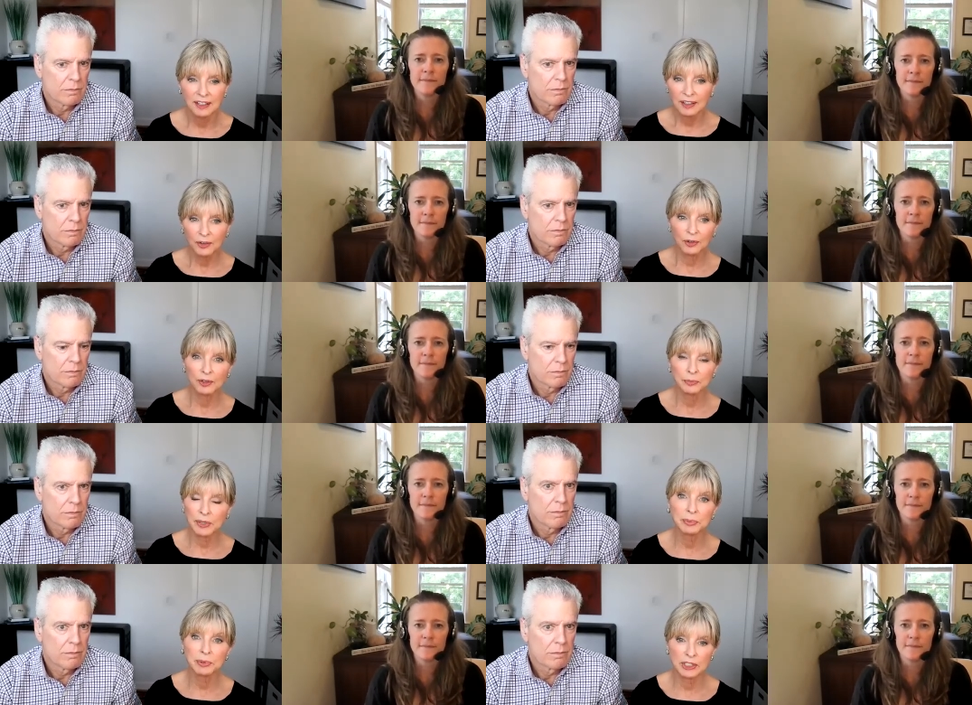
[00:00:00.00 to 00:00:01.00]
Speaker 1: or
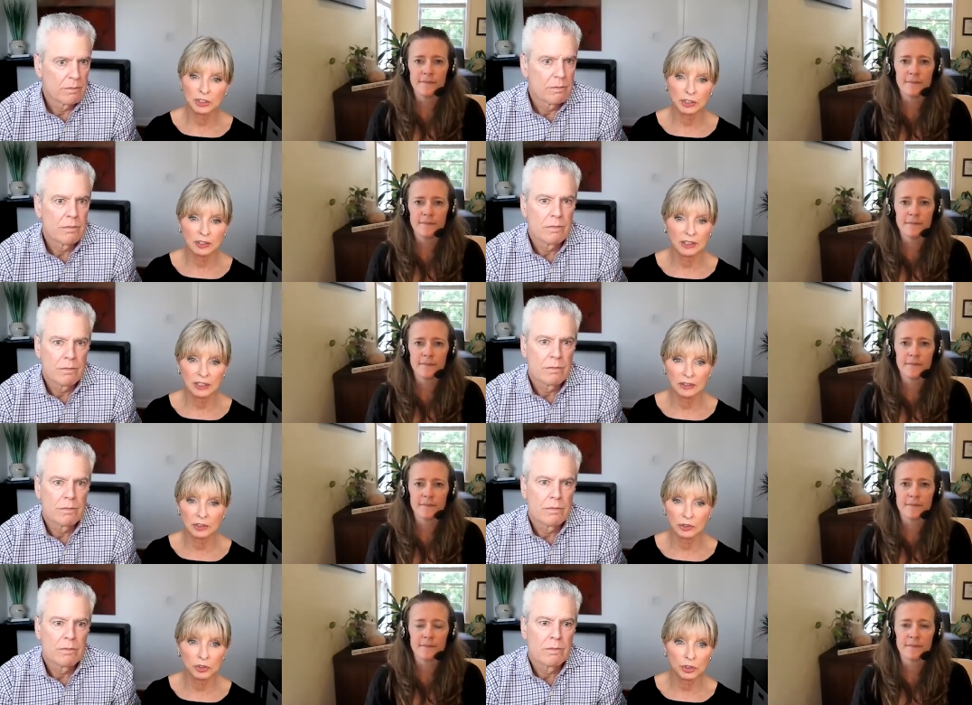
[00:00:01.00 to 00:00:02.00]
preparation
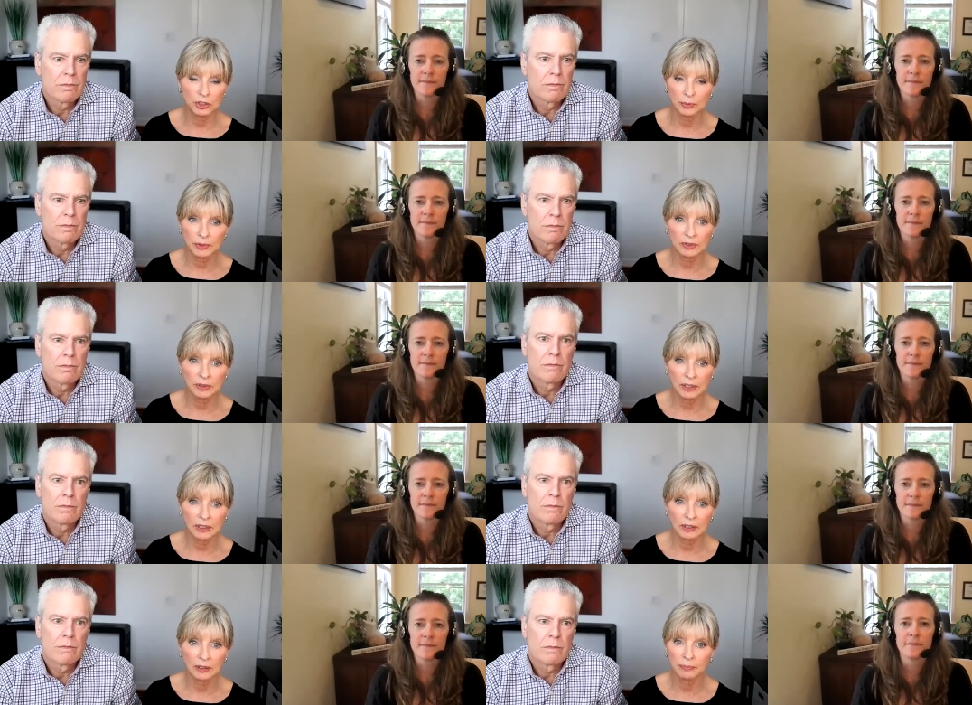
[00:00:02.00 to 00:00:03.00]
internships
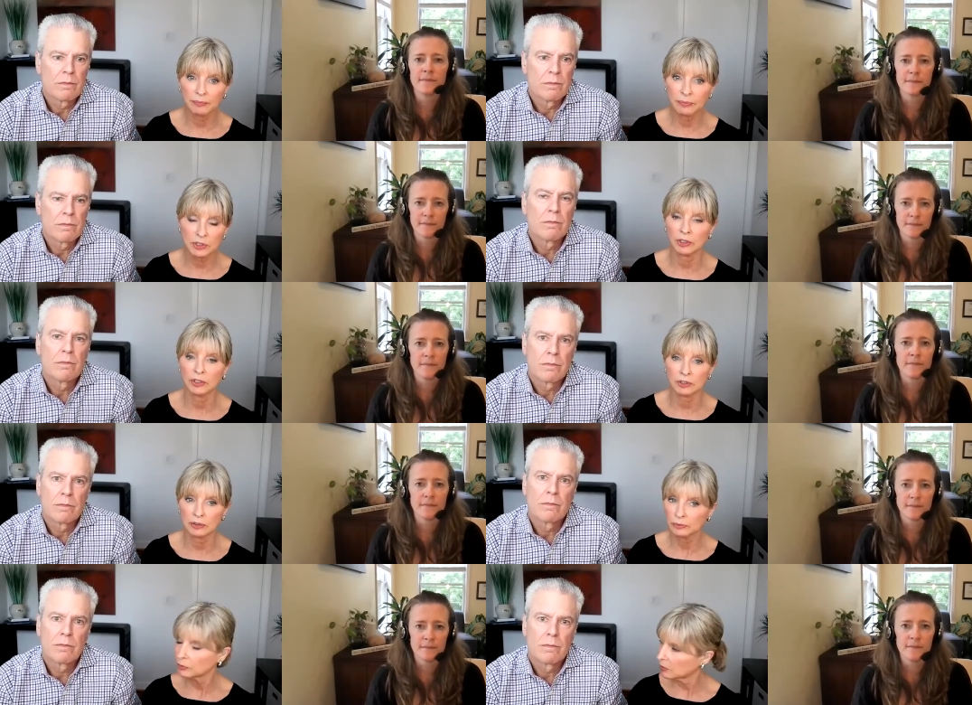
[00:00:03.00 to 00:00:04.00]
uh, start
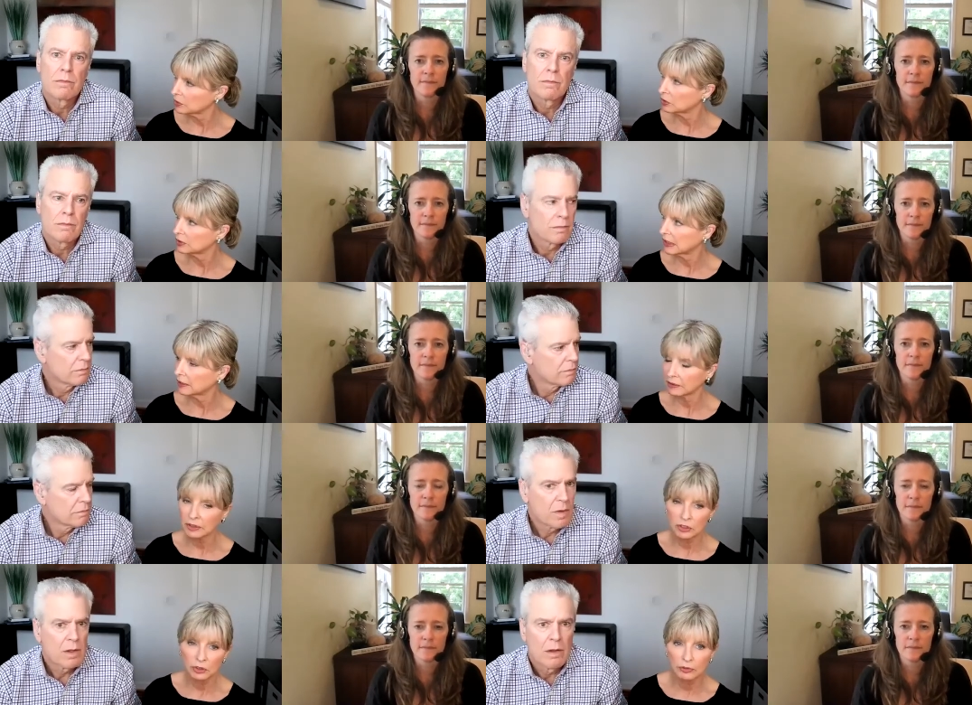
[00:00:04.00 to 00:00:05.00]
what would you say
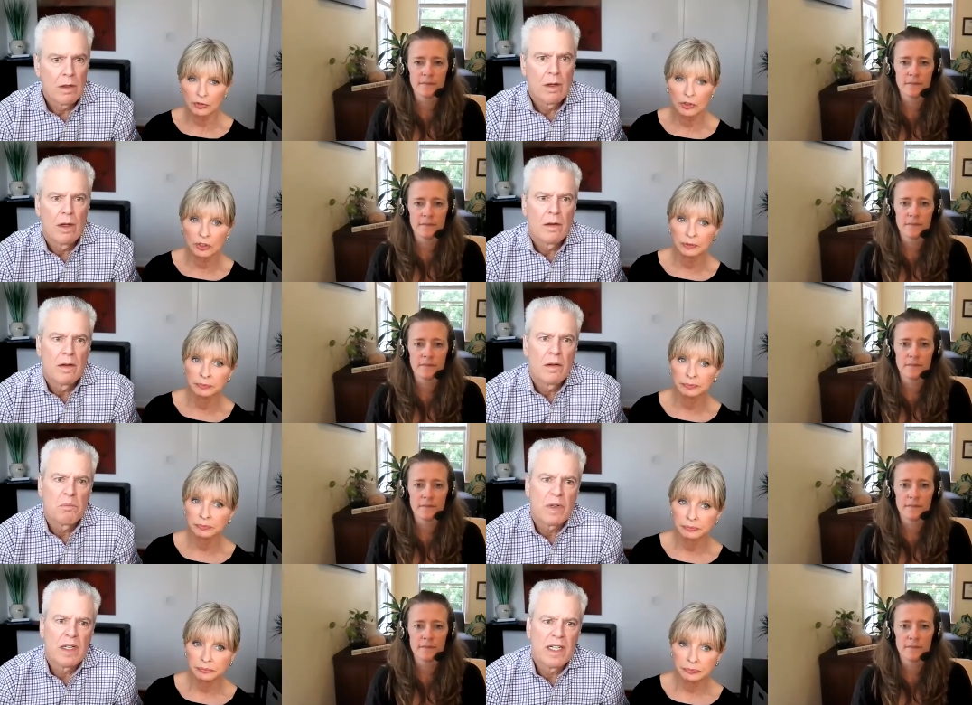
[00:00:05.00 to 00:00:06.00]
is your first
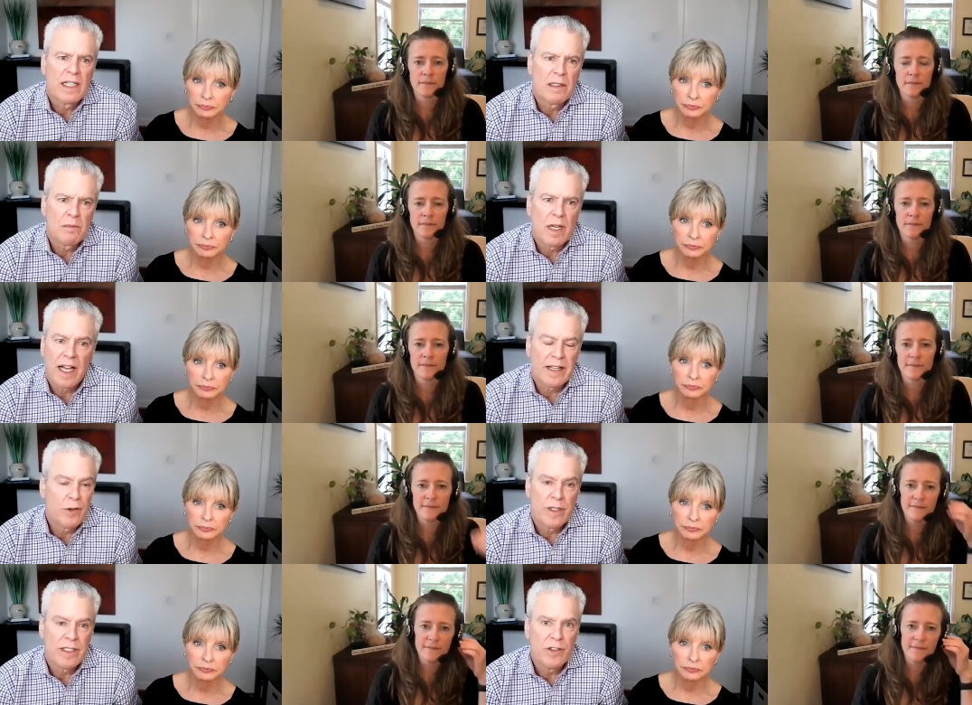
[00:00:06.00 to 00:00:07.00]
Speaker 2: um, i
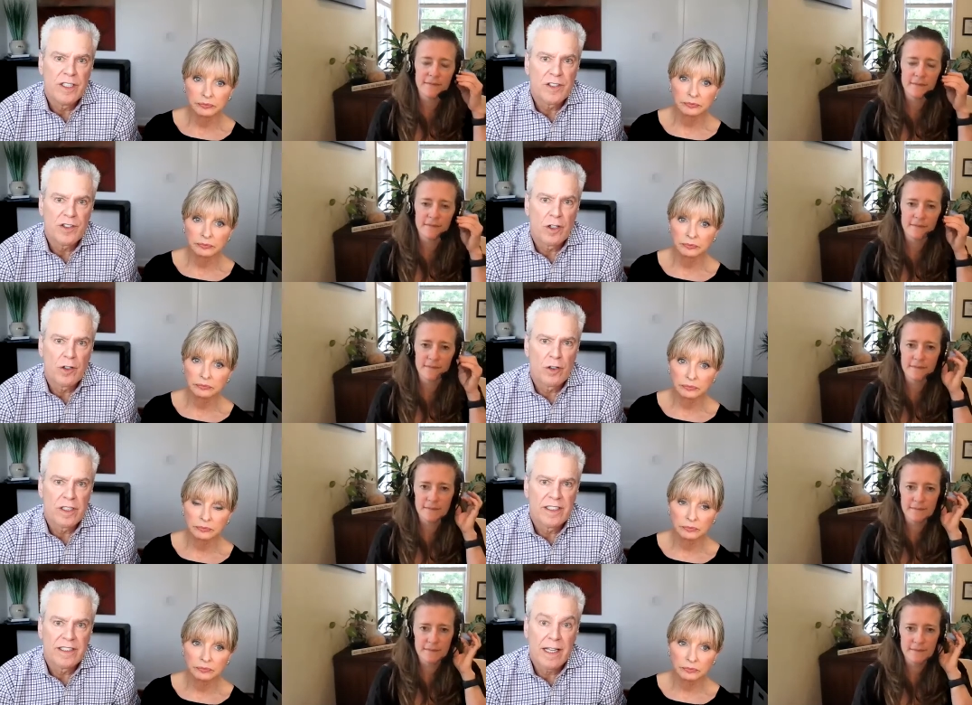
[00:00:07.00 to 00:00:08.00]
agree you need to start
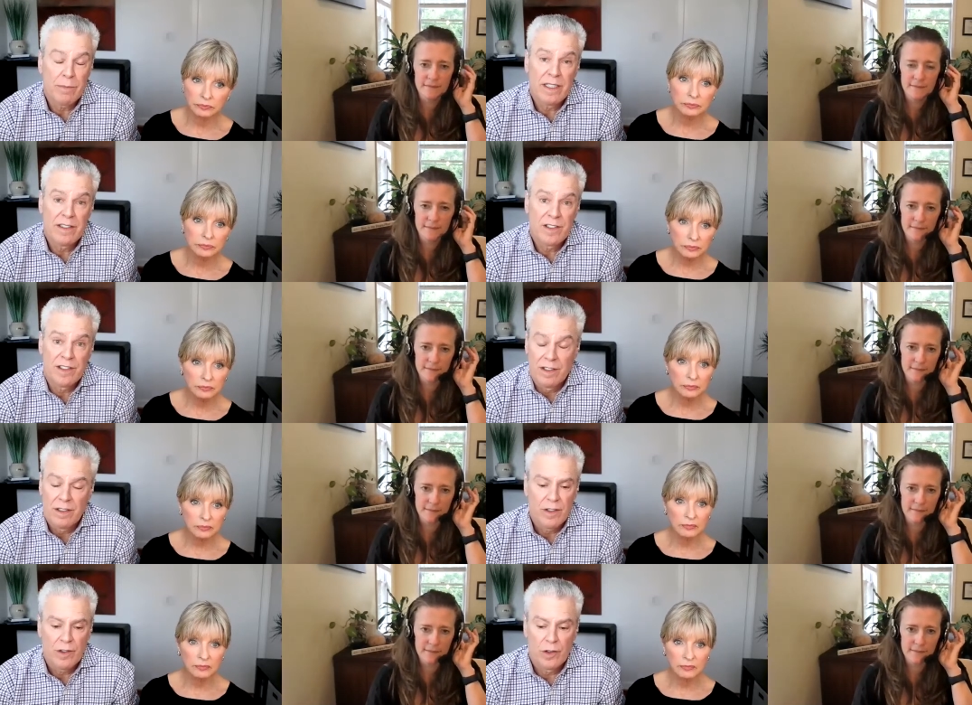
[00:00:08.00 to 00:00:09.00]
early and that means
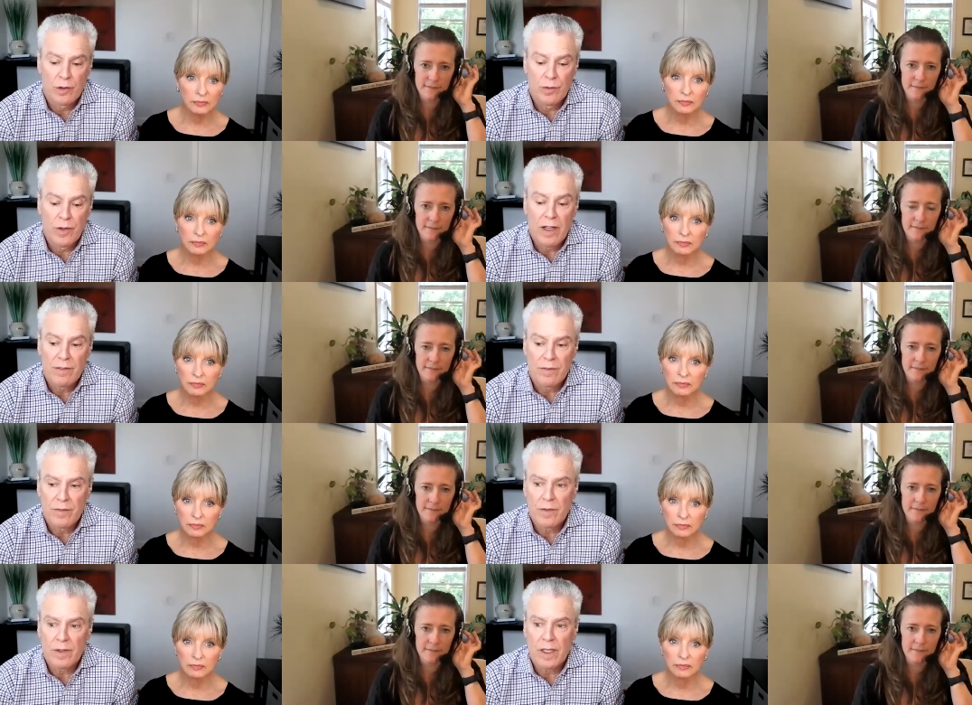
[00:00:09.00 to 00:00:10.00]
you know
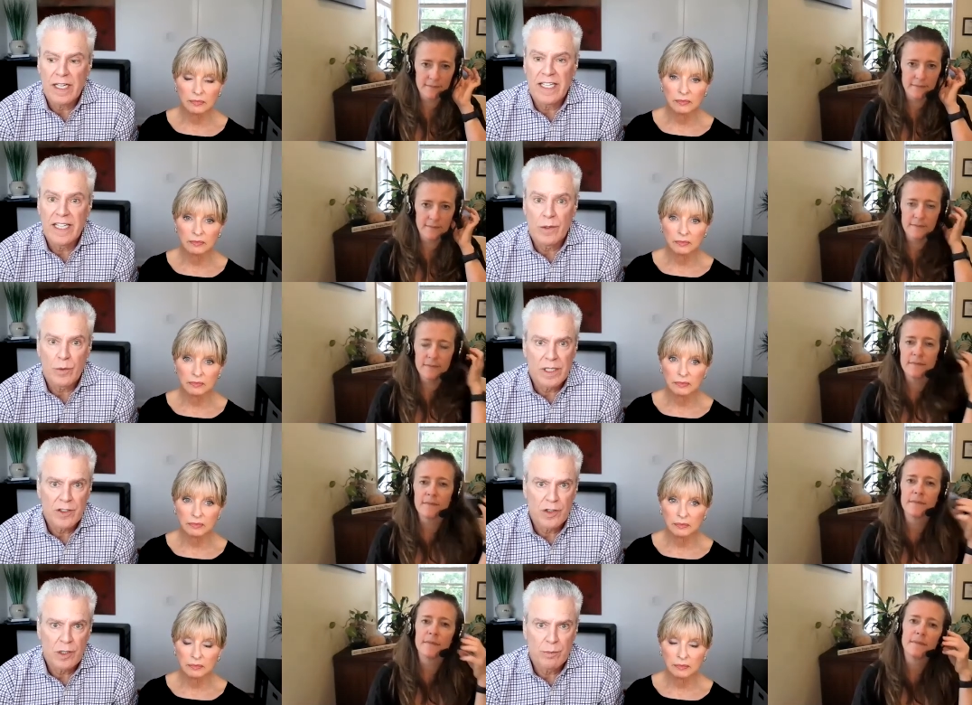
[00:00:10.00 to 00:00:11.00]
getting a
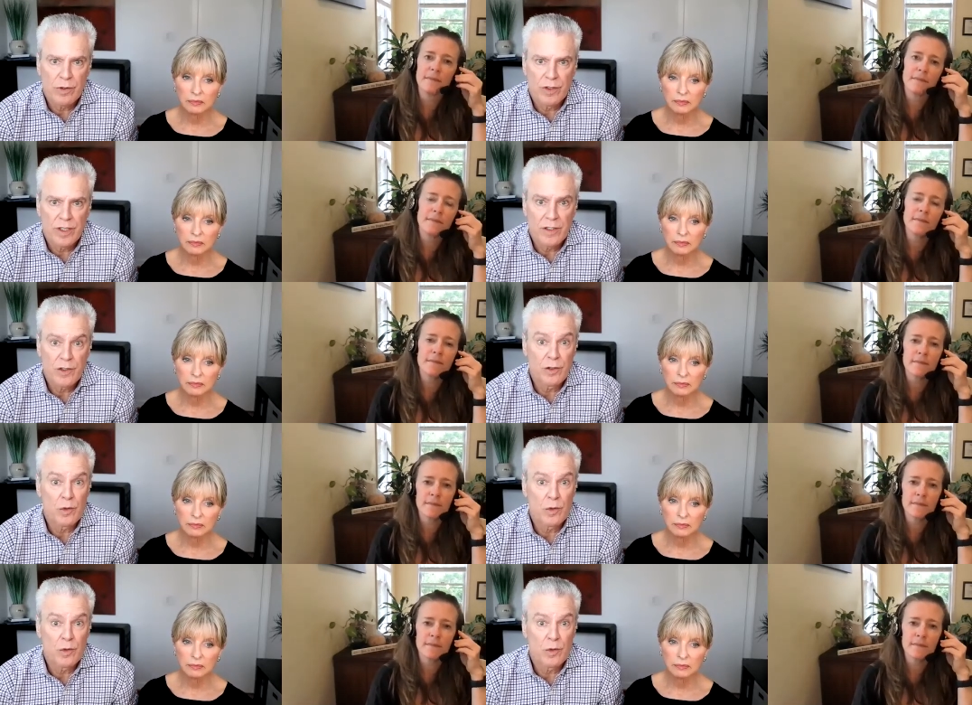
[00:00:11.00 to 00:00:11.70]
relationship with your teachers